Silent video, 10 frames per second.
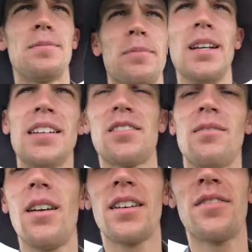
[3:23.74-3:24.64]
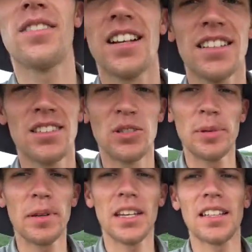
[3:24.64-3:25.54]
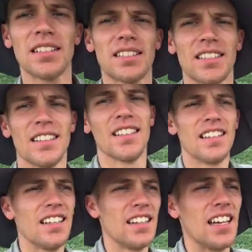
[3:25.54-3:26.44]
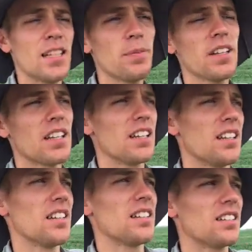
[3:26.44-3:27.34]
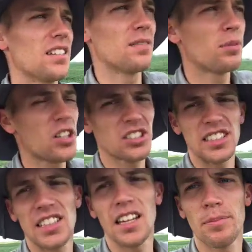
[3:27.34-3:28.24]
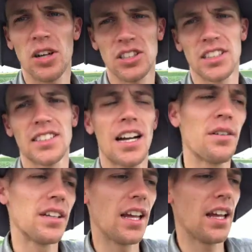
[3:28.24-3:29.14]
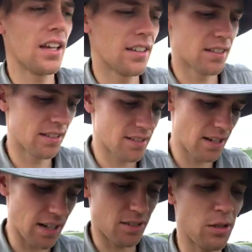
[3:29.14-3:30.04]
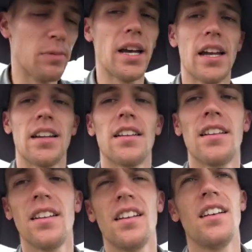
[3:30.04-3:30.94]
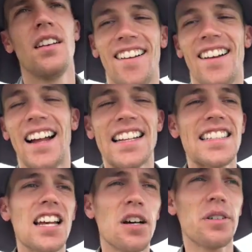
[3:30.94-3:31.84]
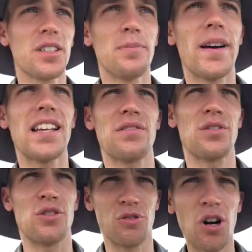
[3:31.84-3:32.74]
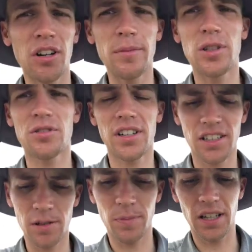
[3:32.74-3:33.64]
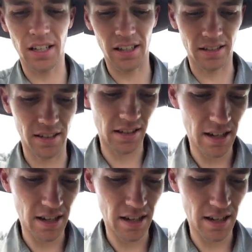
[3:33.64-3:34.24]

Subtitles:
But yeah, so I'm out here flying these soybeans. It's been a partially sunny, partially cloudy day. Not too bad. It's not always the best for drone imagery, just because